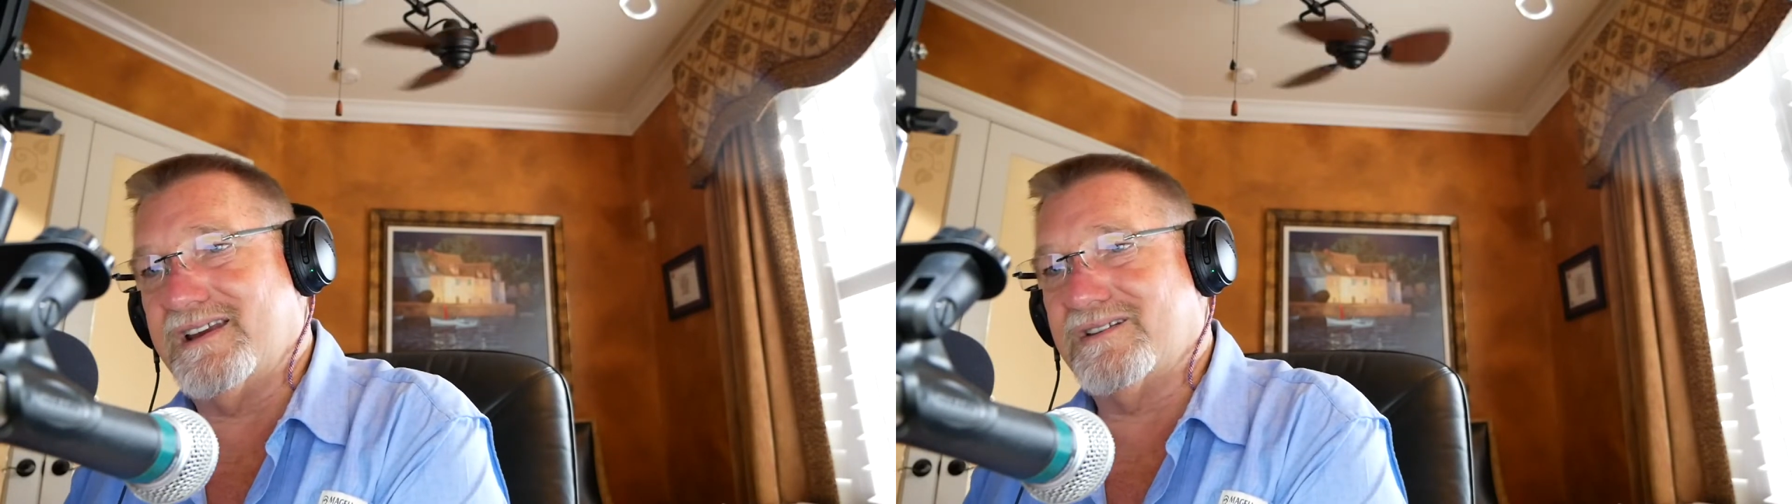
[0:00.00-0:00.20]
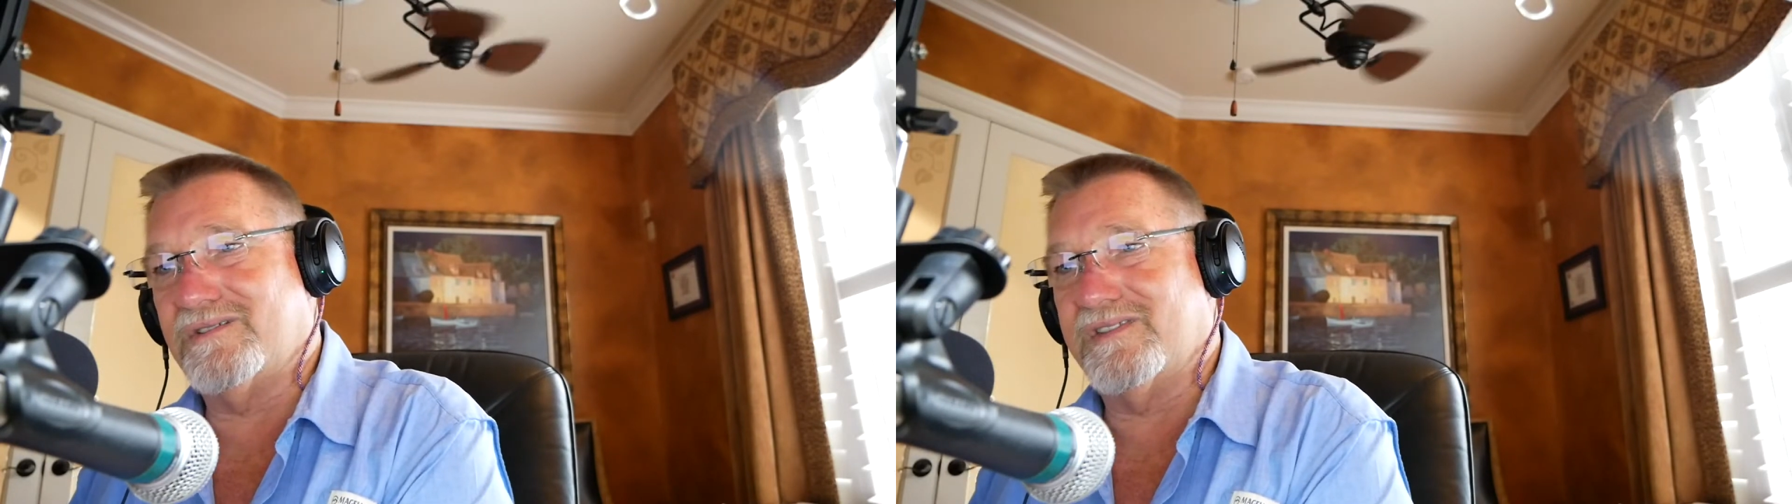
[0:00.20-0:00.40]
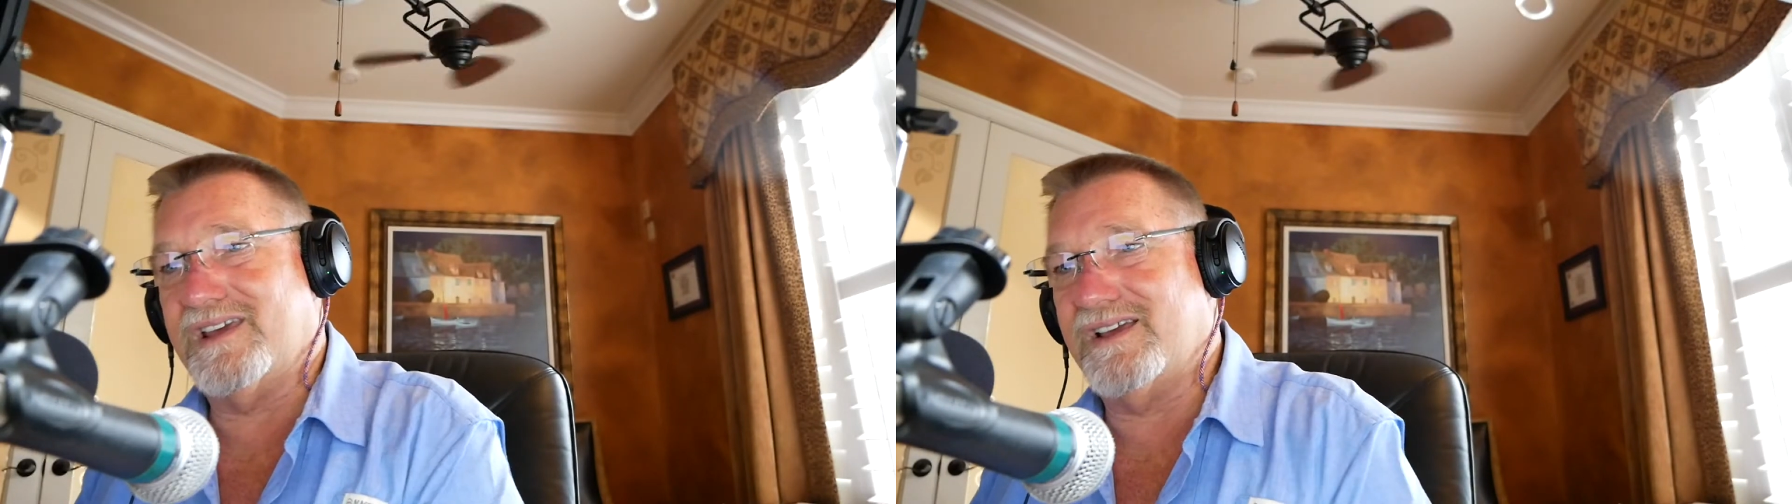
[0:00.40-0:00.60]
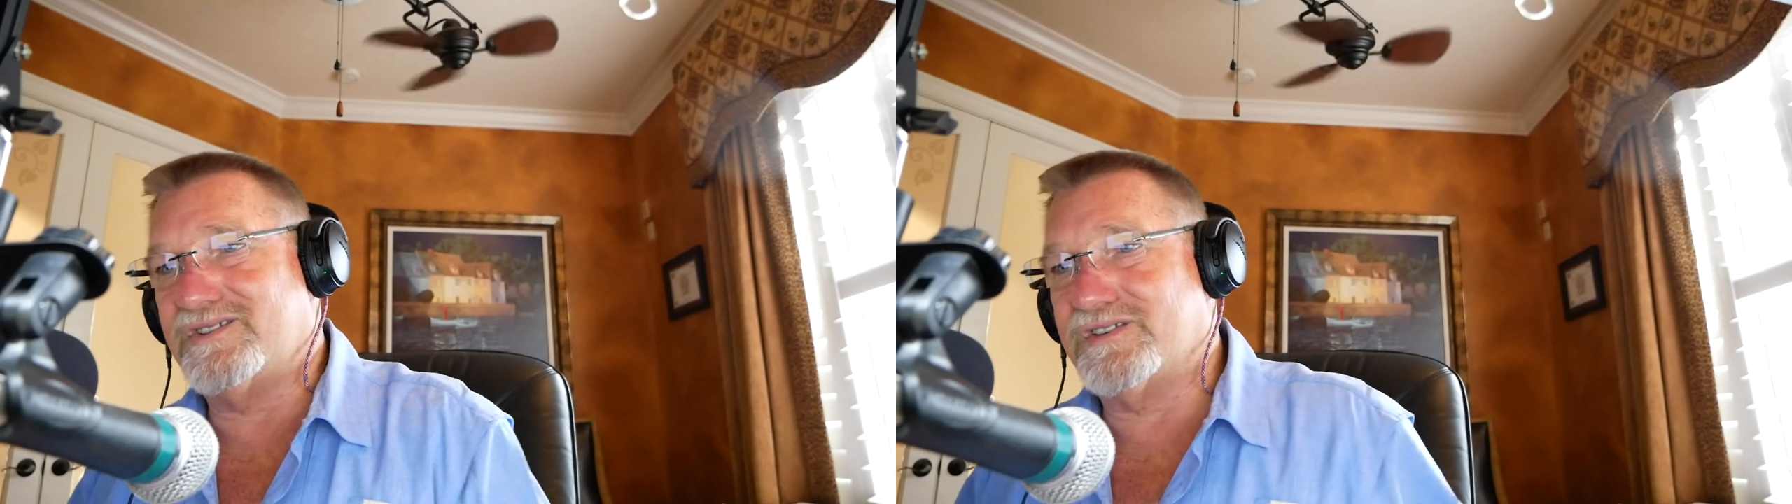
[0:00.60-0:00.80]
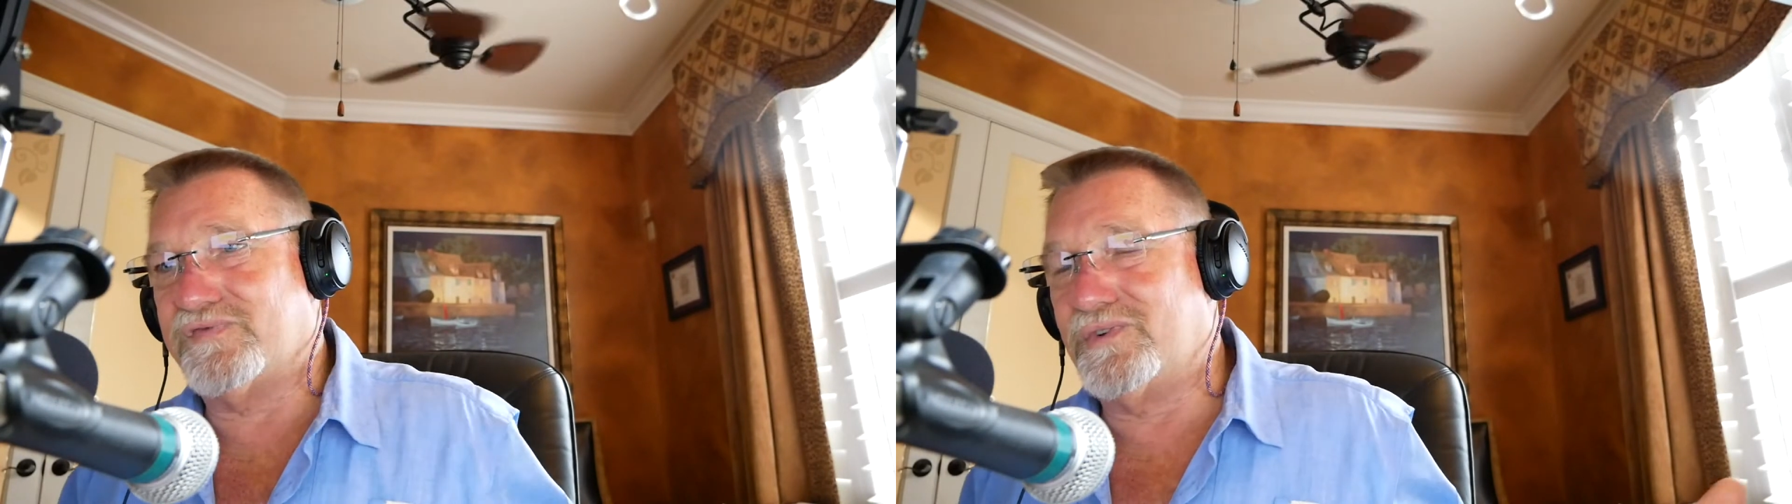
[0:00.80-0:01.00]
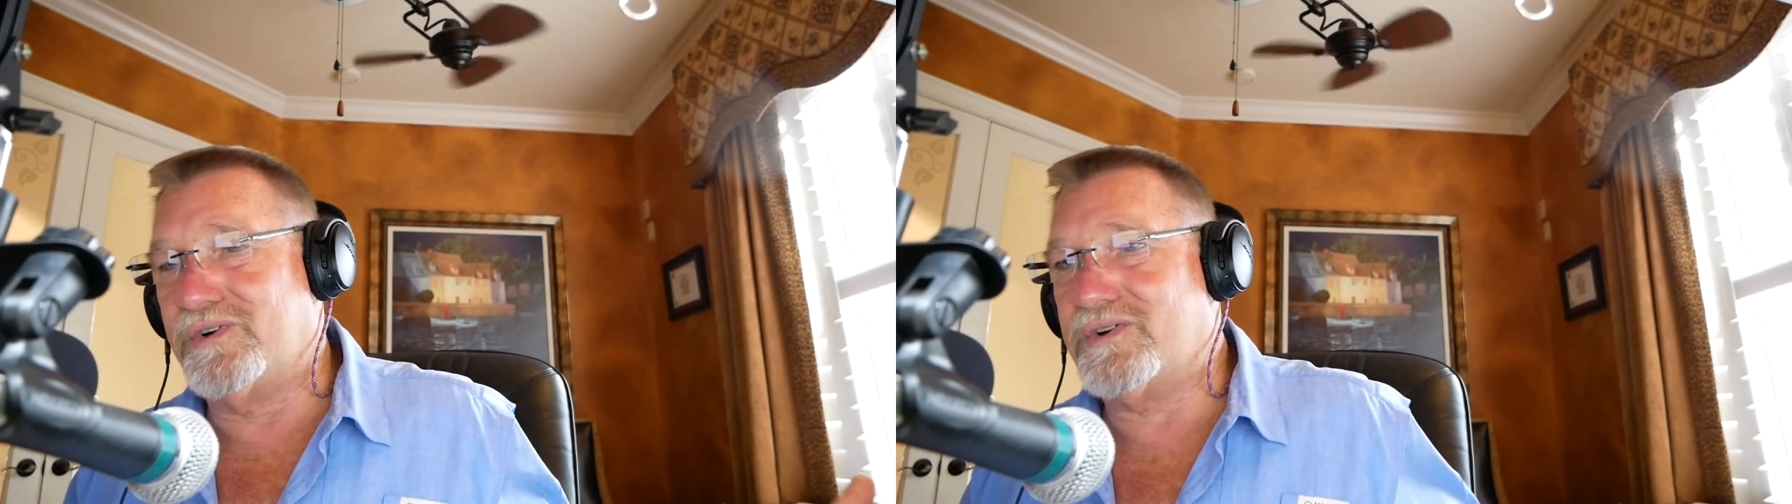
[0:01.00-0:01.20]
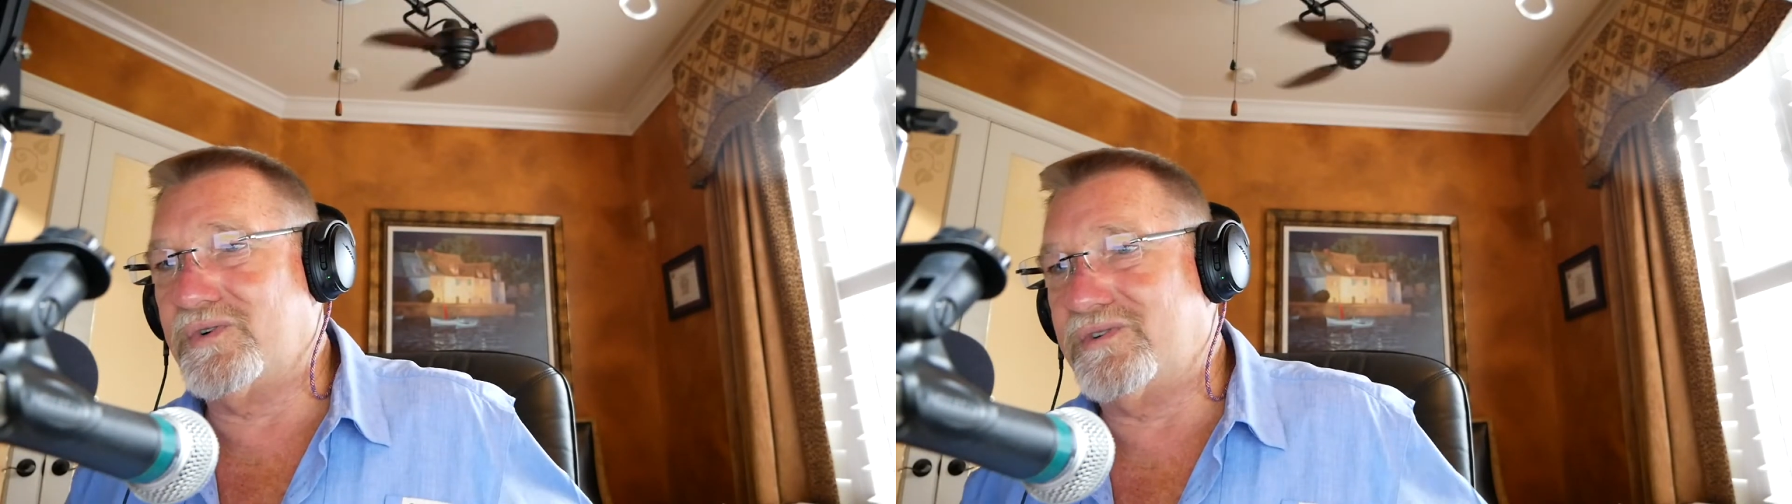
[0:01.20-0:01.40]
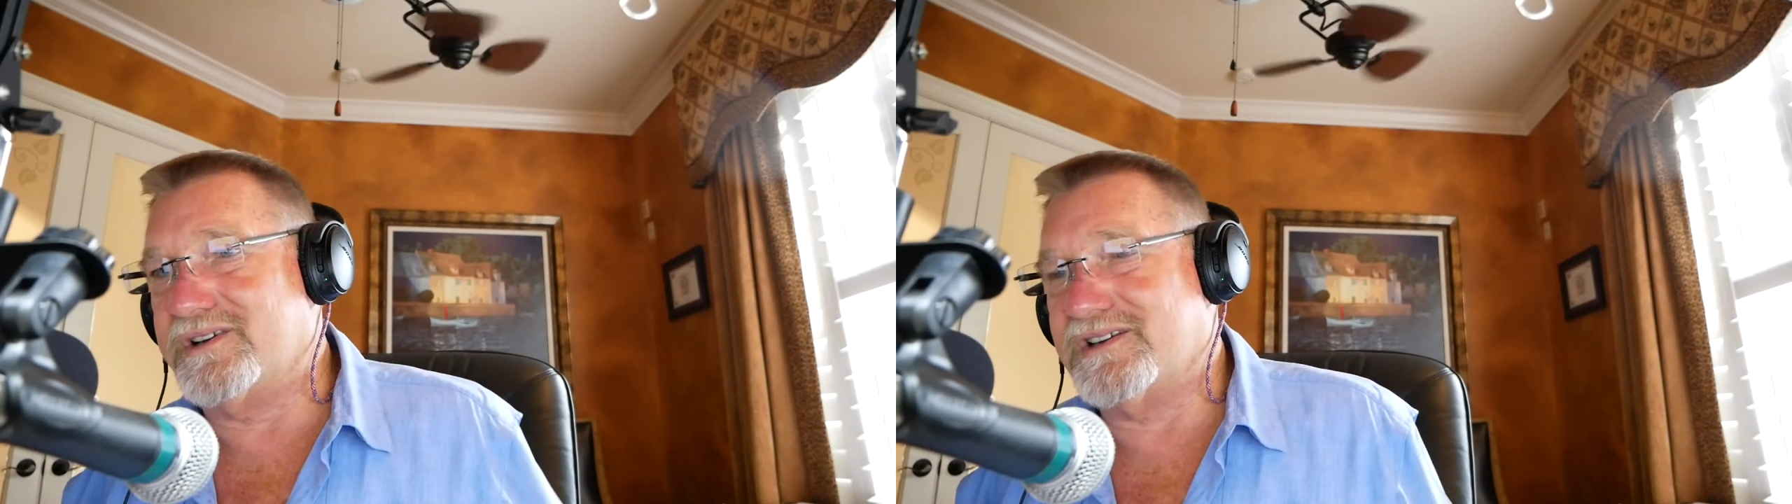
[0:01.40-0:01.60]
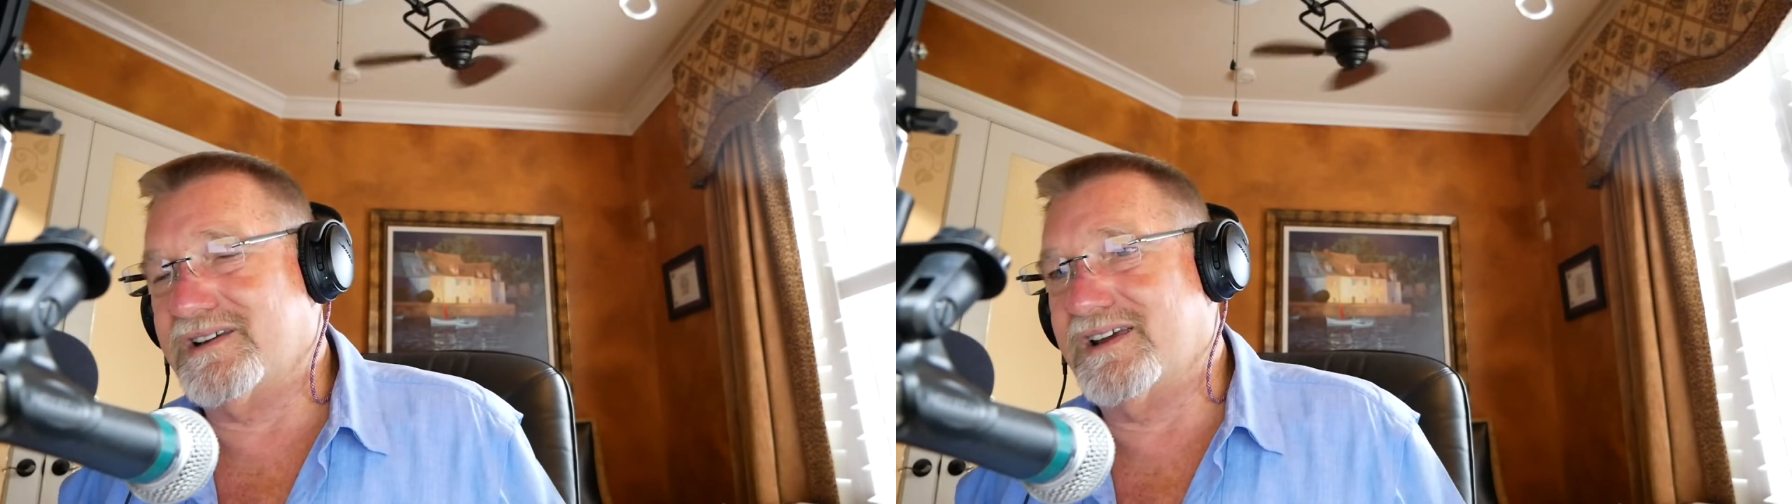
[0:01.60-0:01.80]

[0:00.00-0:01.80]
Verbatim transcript: until the engine's full of coolant